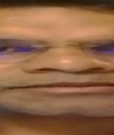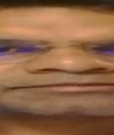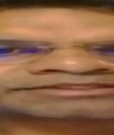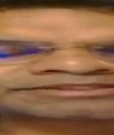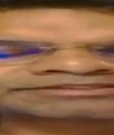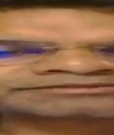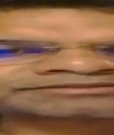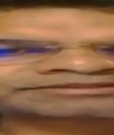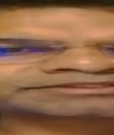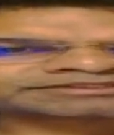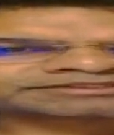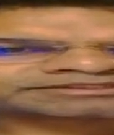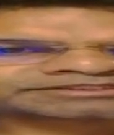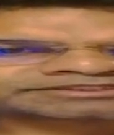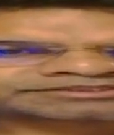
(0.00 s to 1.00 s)
their blood sugars
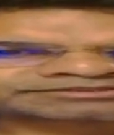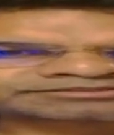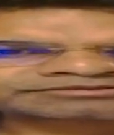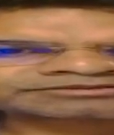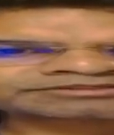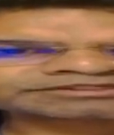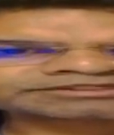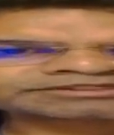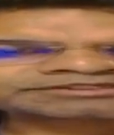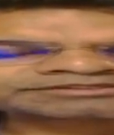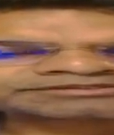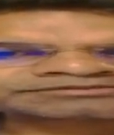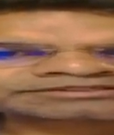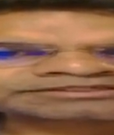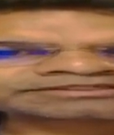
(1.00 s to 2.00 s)
under control
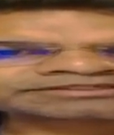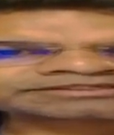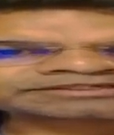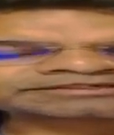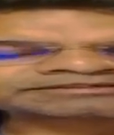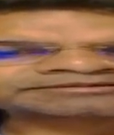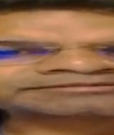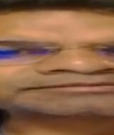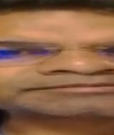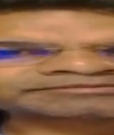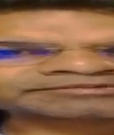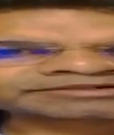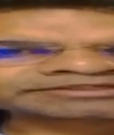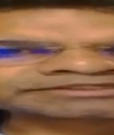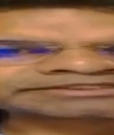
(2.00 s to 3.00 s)
so that their
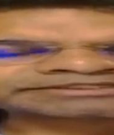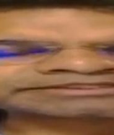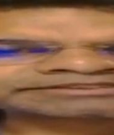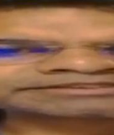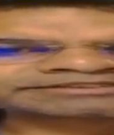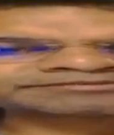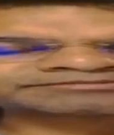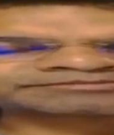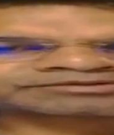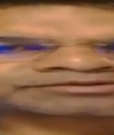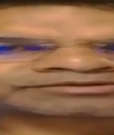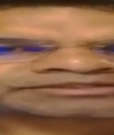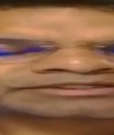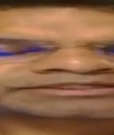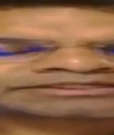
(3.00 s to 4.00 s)
body is
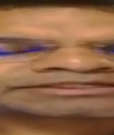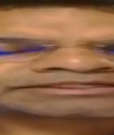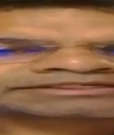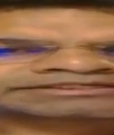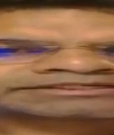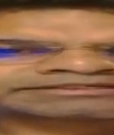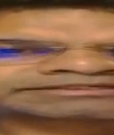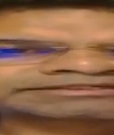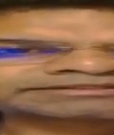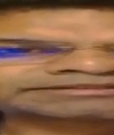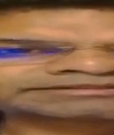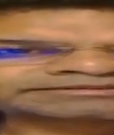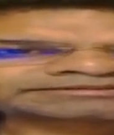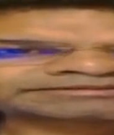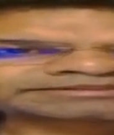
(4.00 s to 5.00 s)
more
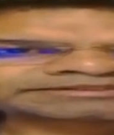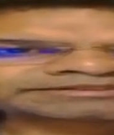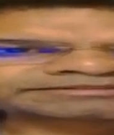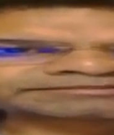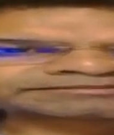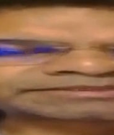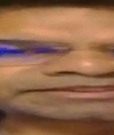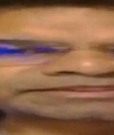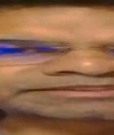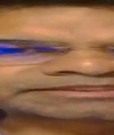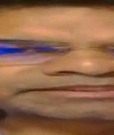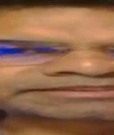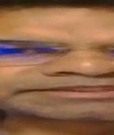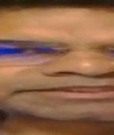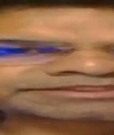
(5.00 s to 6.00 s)
in a better
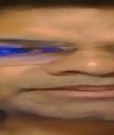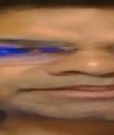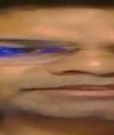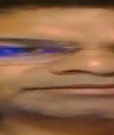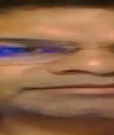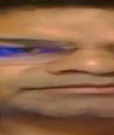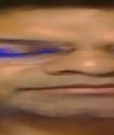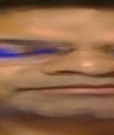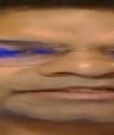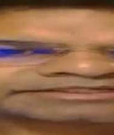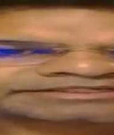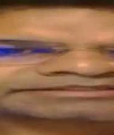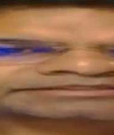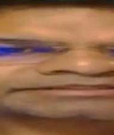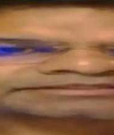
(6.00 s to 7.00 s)
condition to
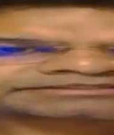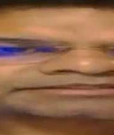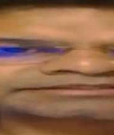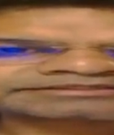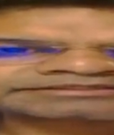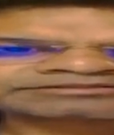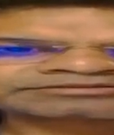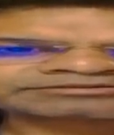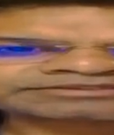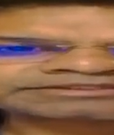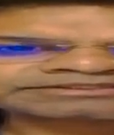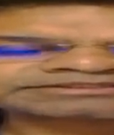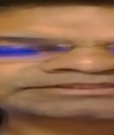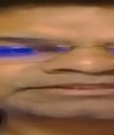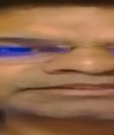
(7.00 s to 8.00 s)
fight the
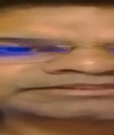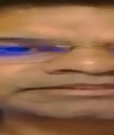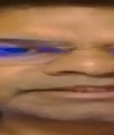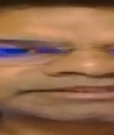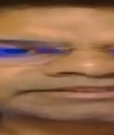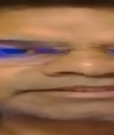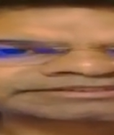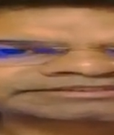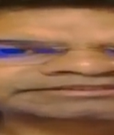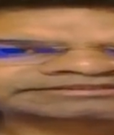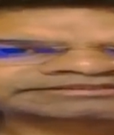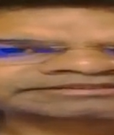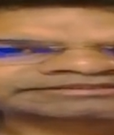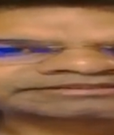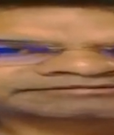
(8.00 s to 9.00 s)
COVID-19
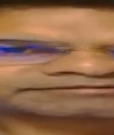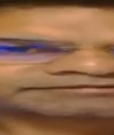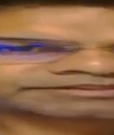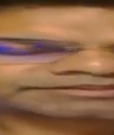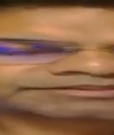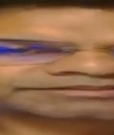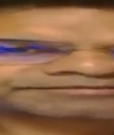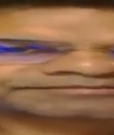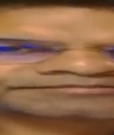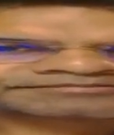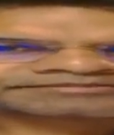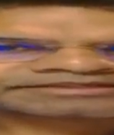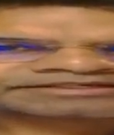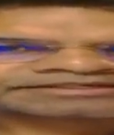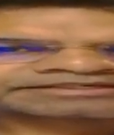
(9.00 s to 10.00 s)
infection.
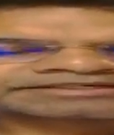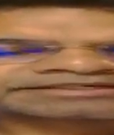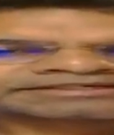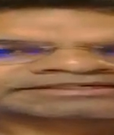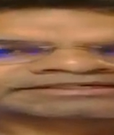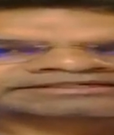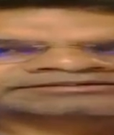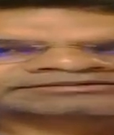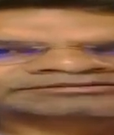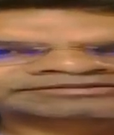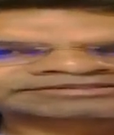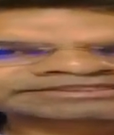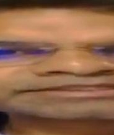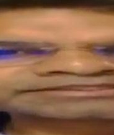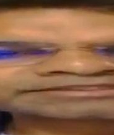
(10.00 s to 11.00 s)

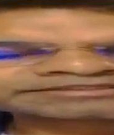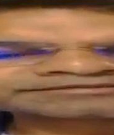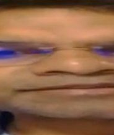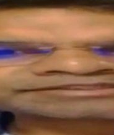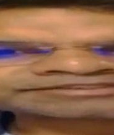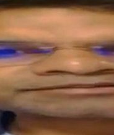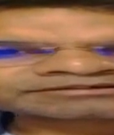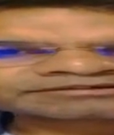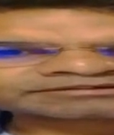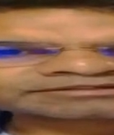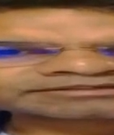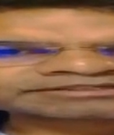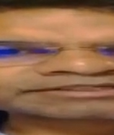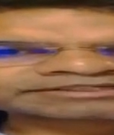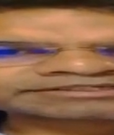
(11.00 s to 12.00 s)
COVID-19 affects
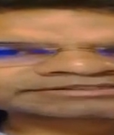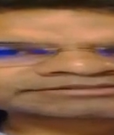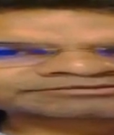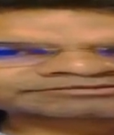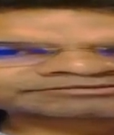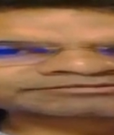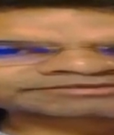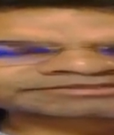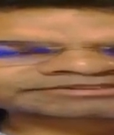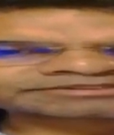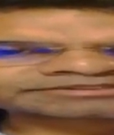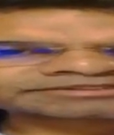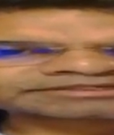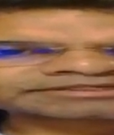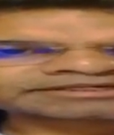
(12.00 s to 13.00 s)
all age groups
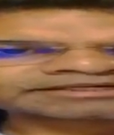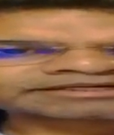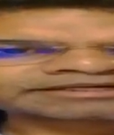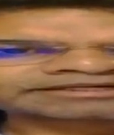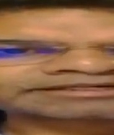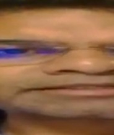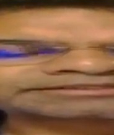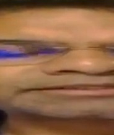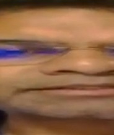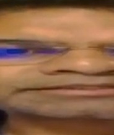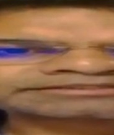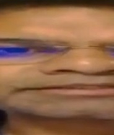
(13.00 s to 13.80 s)
and